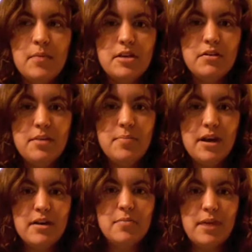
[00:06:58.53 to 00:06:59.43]
But you'll get
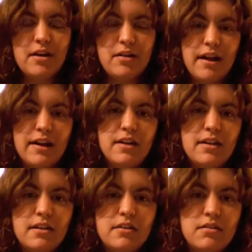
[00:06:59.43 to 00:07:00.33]
better and better at it,
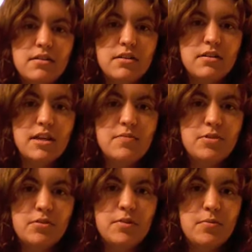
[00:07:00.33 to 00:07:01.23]
and then you can keep
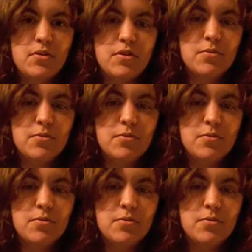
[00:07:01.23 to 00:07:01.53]
doing more and